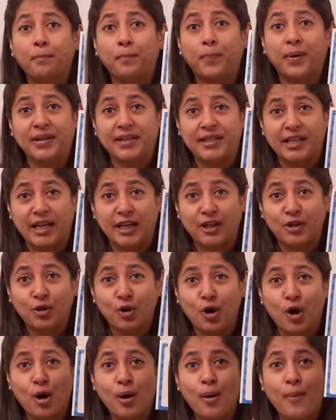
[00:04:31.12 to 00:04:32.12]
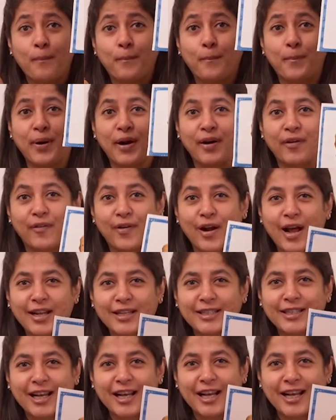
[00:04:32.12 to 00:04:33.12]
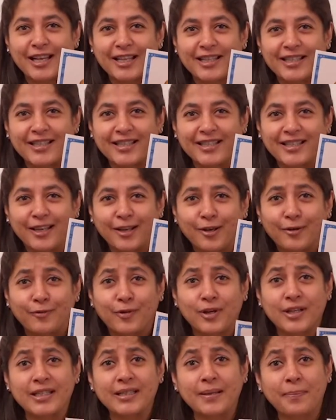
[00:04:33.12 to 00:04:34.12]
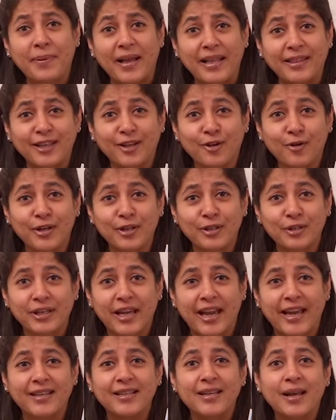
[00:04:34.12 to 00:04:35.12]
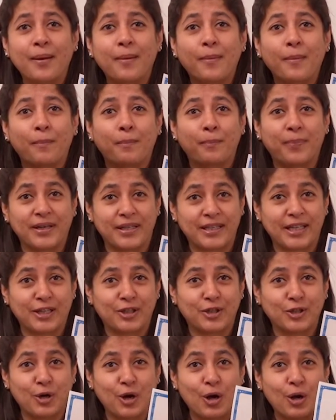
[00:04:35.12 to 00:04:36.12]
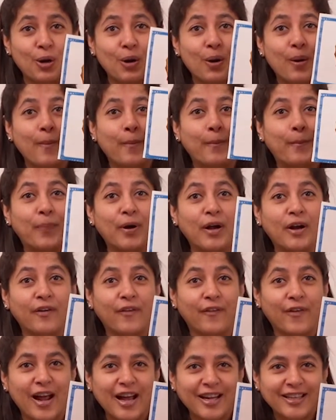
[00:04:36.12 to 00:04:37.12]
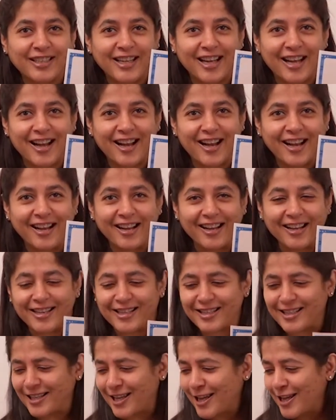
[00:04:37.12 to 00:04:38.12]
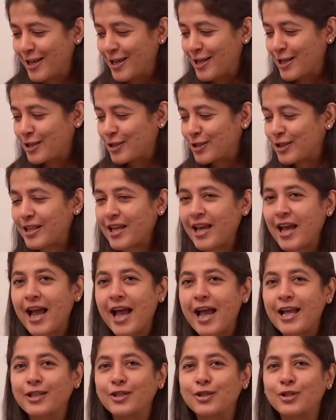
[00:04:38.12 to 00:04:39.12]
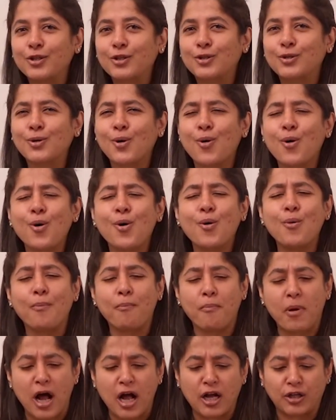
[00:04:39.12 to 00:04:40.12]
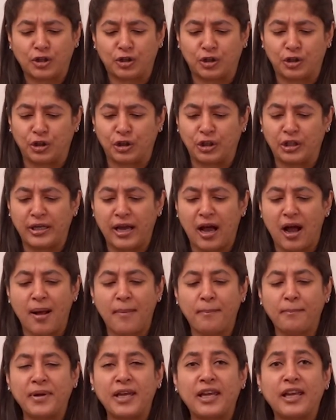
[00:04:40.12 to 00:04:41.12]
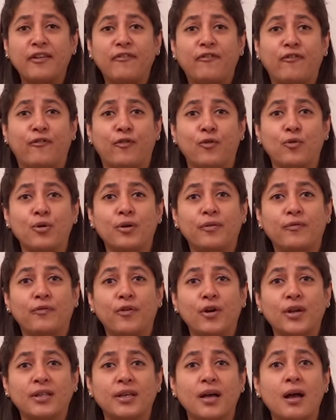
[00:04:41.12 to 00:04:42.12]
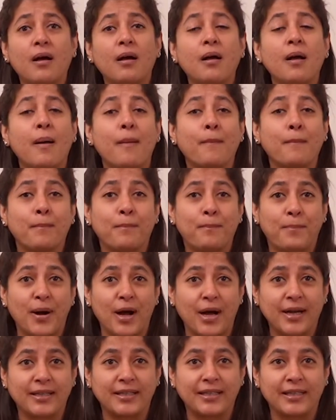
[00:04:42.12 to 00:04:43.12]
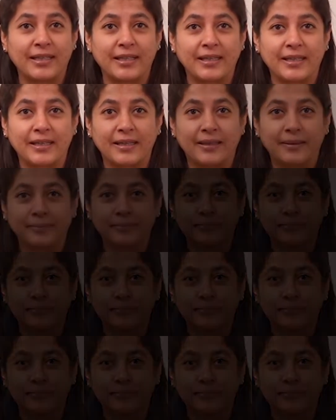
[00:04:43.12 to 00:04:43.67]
potato parathas. What is the panther going to get? Potato parathas. So they had so much yummy food for the party.